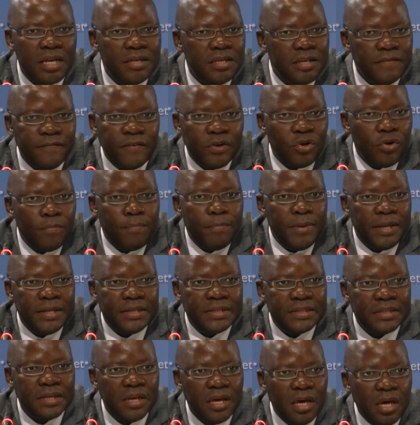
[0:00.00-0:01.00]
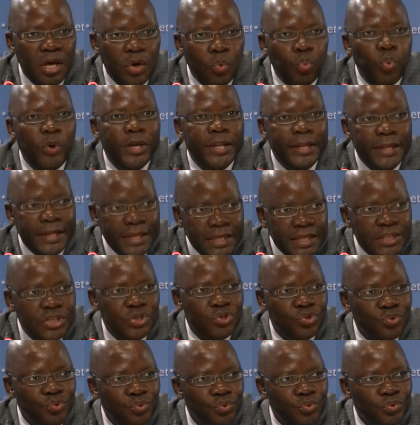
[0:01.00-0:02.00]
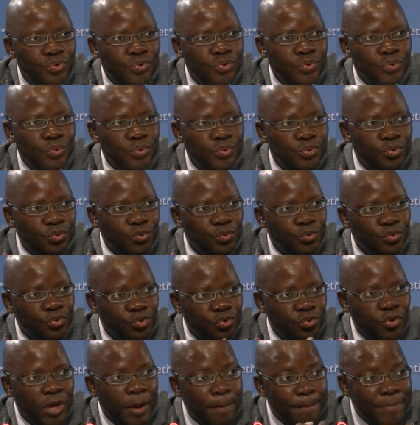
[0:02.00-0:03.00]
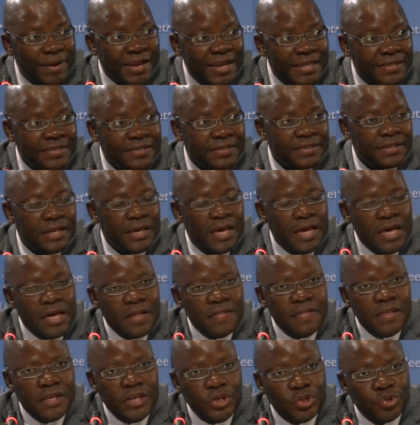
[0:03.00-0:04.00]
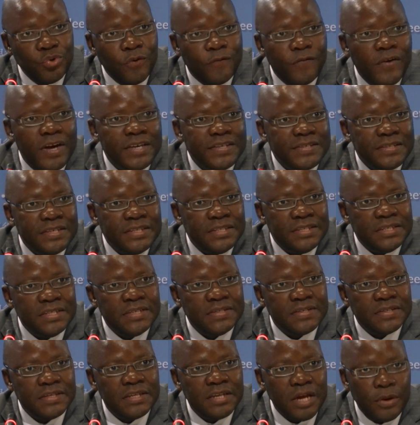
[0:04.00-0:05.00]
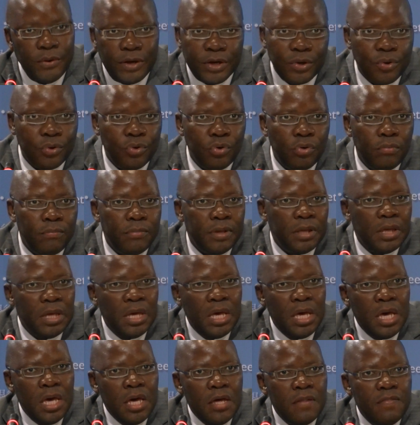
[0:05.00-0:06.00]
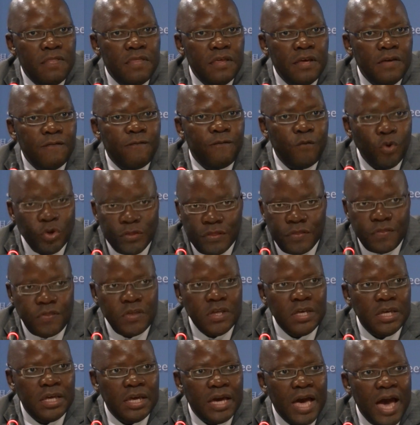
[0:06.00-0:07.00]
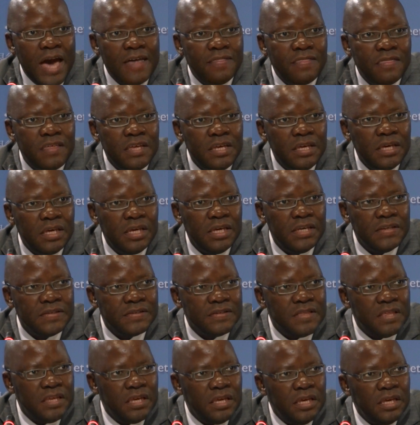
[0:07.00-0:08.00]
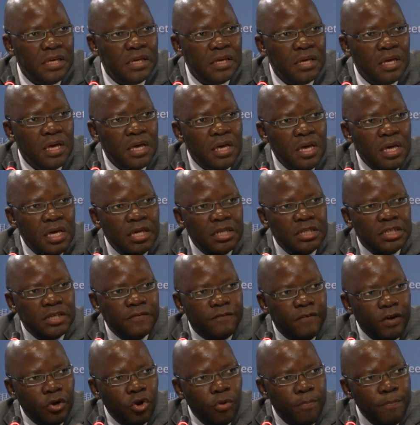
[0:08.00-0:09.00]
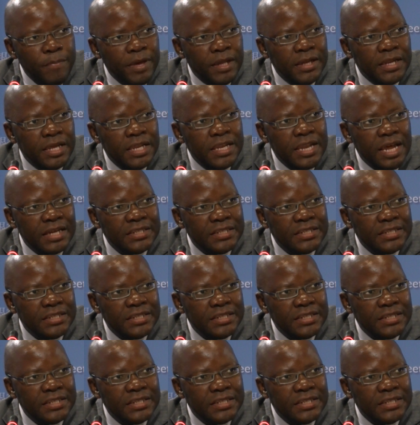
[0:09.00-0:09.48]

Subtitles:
development. We need to embrace the issue of ICTs in our economy. The fourth thing, I think, is the development and